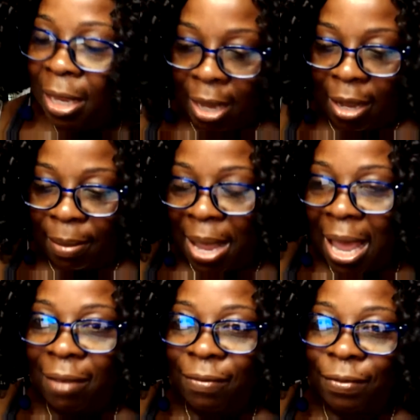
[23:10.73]

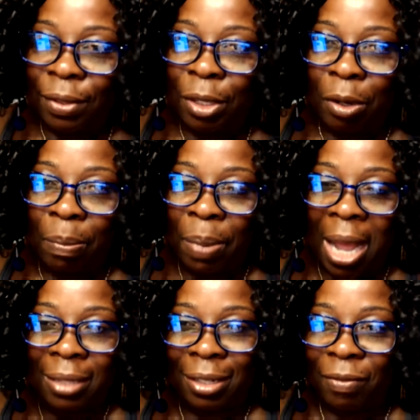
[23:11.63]
Have
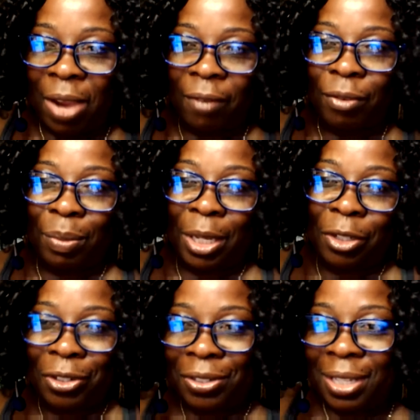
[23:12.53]
positive
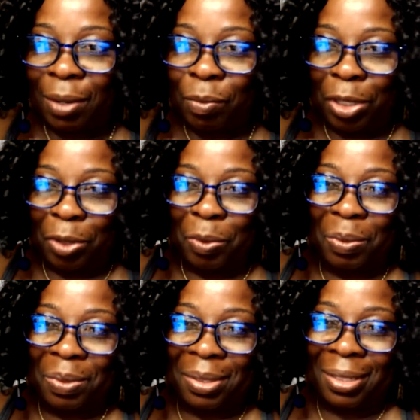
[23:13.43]
affirmations that we
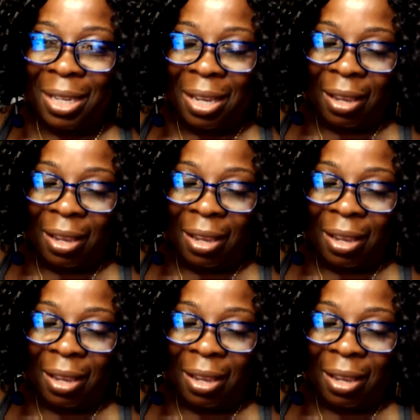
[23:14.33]
use.